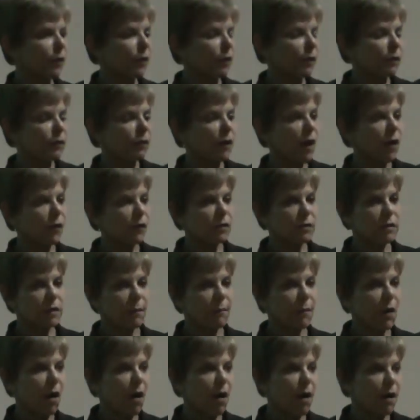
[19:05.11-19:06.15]
million
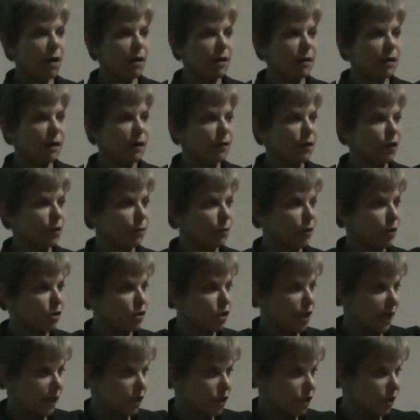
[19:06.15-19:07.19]
apart in their
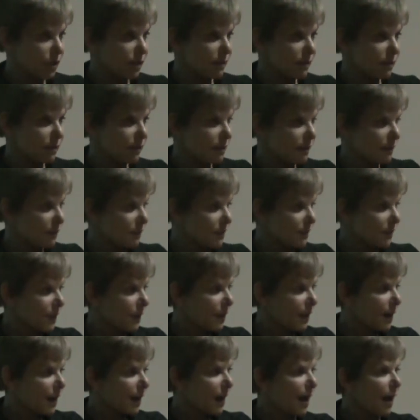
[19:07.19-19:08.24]
projections
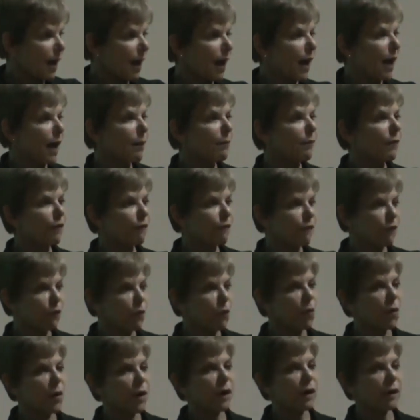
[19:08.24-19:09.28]

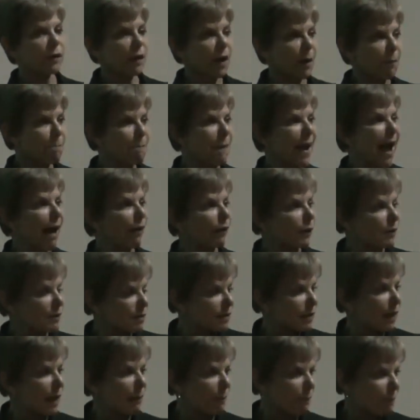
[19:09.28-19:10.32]
for a balanced
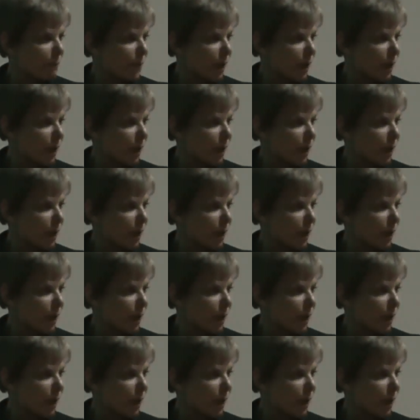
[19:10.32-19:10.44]
state